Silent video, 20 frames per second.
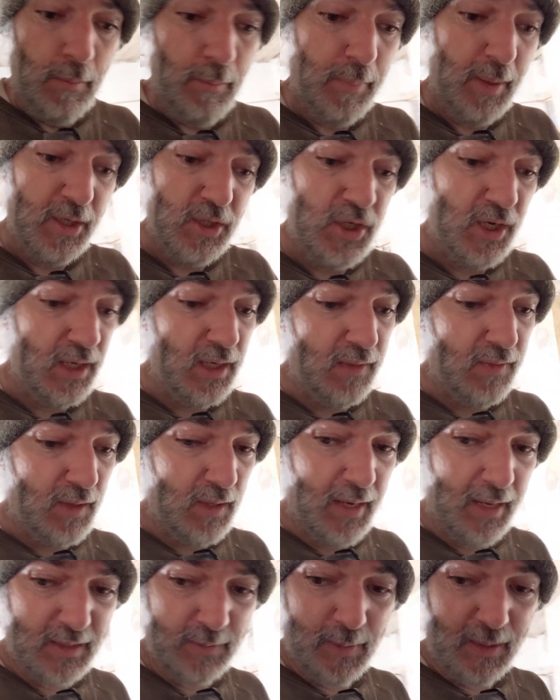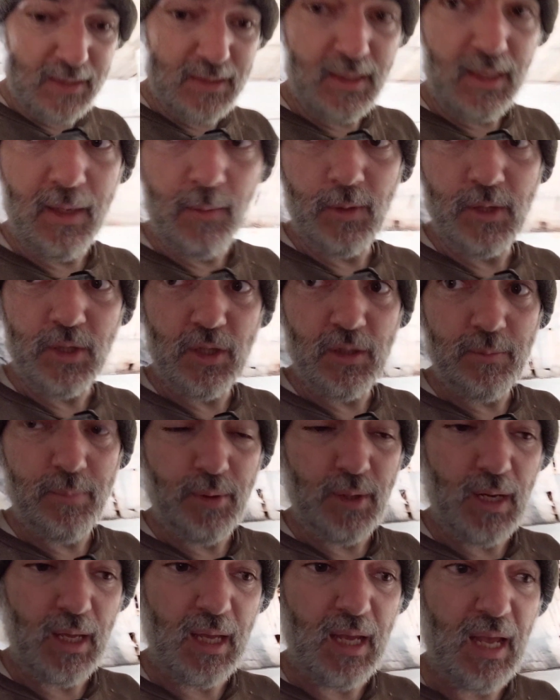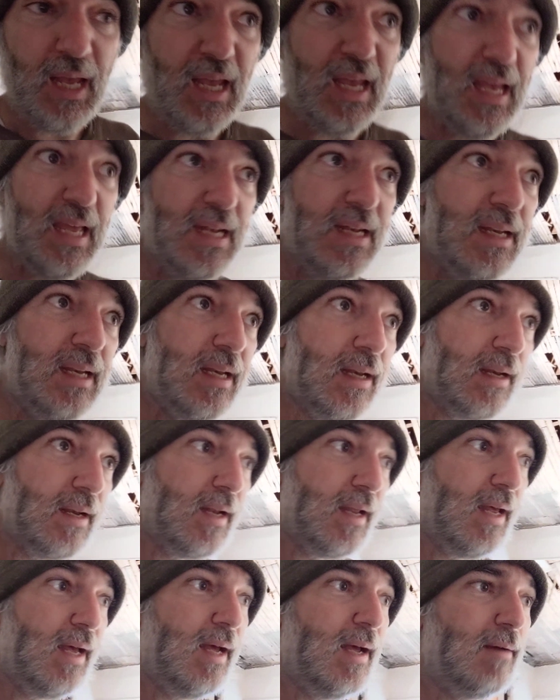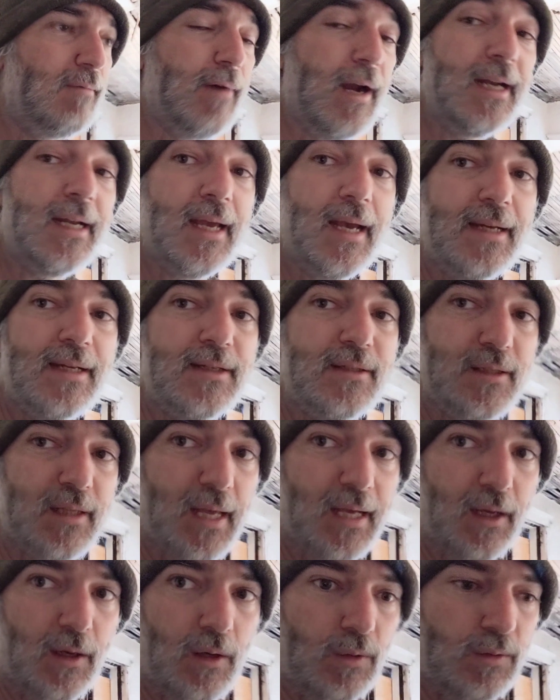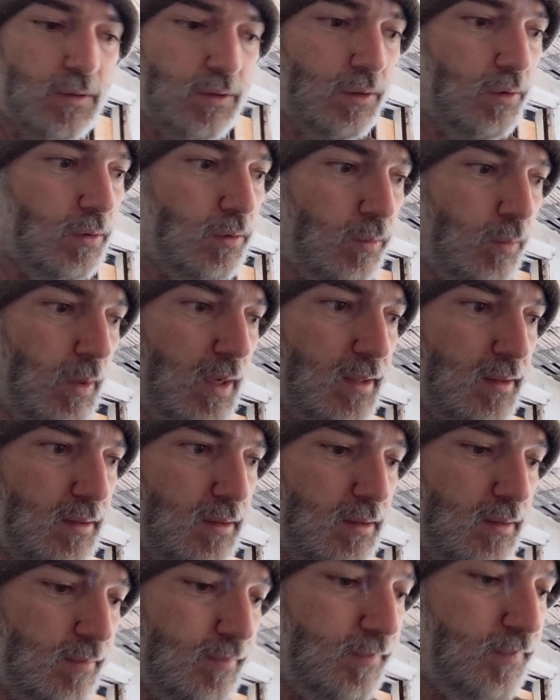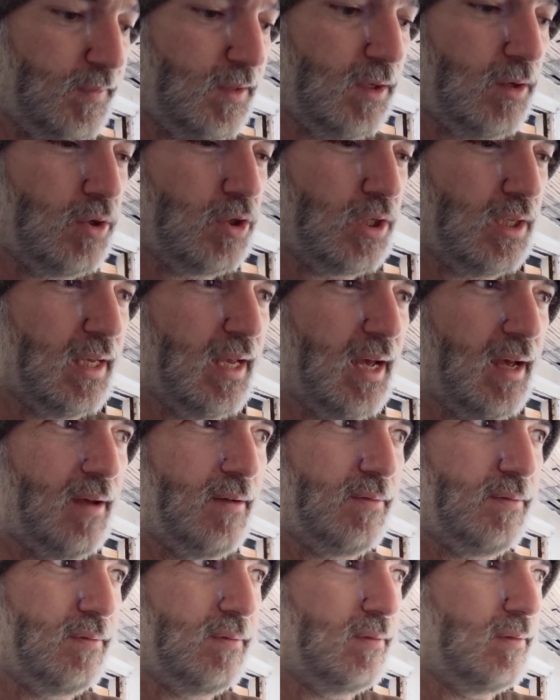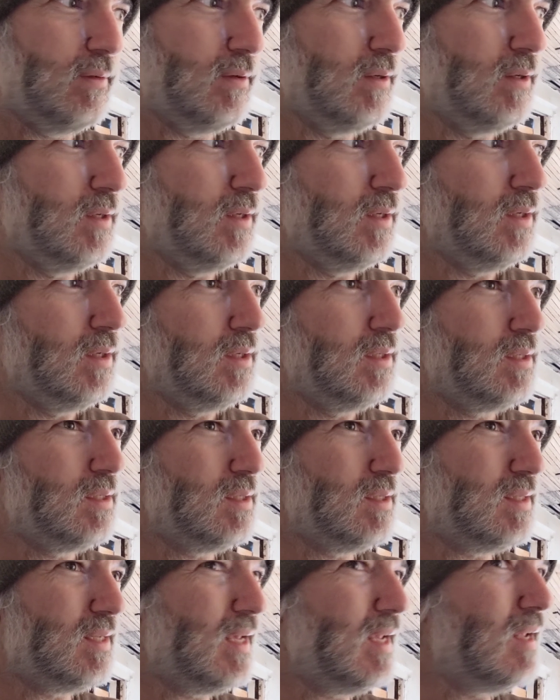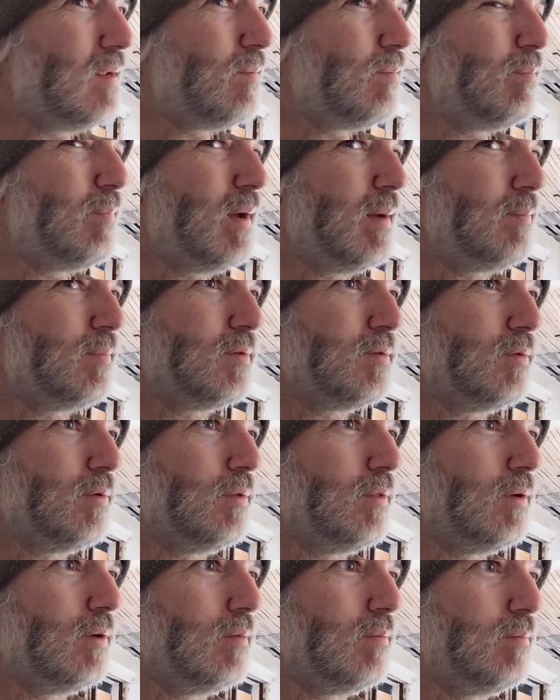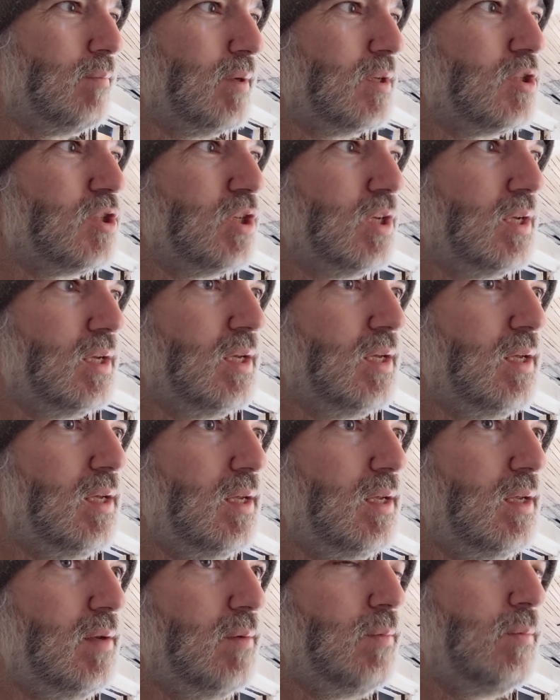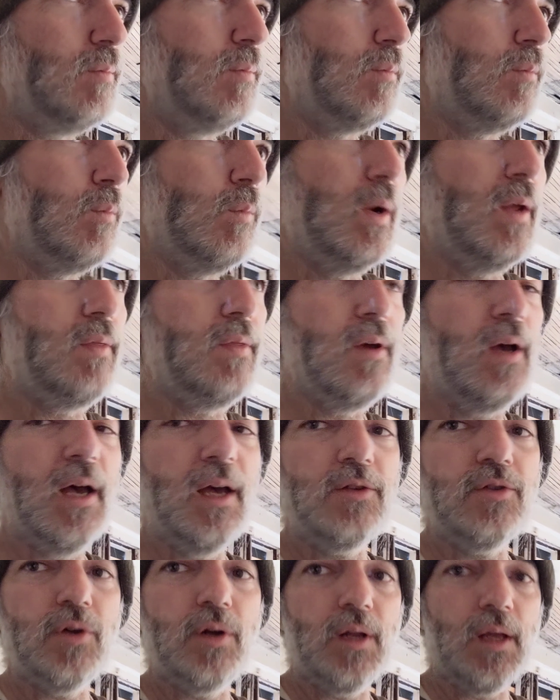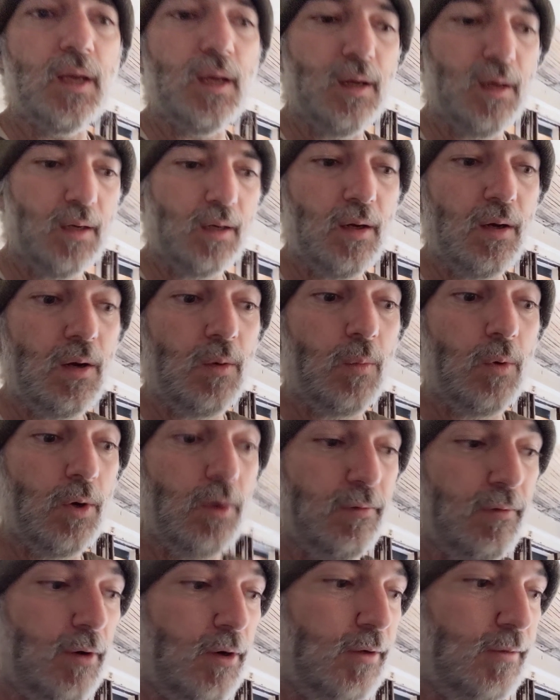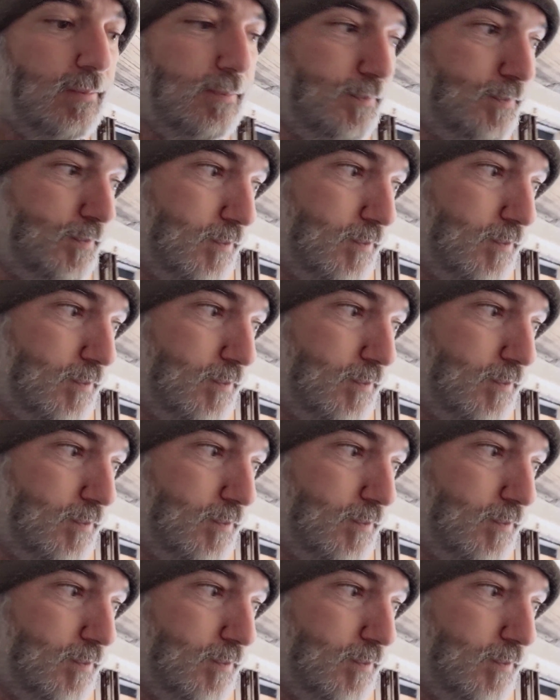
But she did the next best thing, which is putting in radiators, like old school ones that usually have steam pumped through them, but she went the hydronic hot water route,